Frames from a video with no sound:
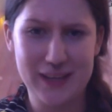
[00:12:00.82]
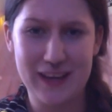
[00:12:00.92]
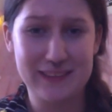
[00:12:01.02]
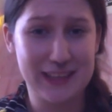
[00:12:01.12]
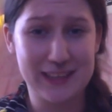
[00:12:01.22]

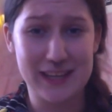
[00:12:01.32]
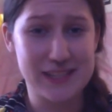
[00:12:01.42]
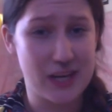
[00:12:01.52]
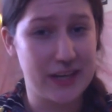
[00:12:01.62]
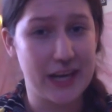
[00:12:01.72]
not think that
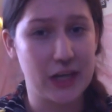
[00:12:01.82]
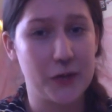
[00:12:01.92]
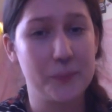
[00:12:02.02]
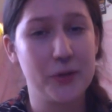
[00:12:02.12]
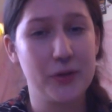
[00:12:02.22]
staring at a
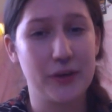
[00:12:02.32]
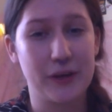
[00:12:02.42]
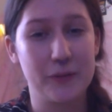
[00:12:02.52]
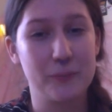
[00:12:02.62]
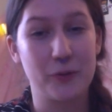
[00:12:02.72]
computer
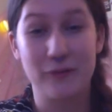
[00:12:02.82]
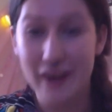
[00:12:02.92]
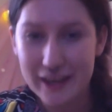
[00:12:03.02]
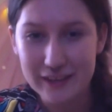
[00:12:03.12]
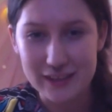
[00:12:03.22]
can
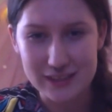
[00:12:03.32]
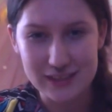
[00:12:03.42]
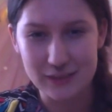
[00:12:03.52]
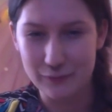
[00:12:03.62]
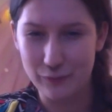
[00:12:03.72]
provide this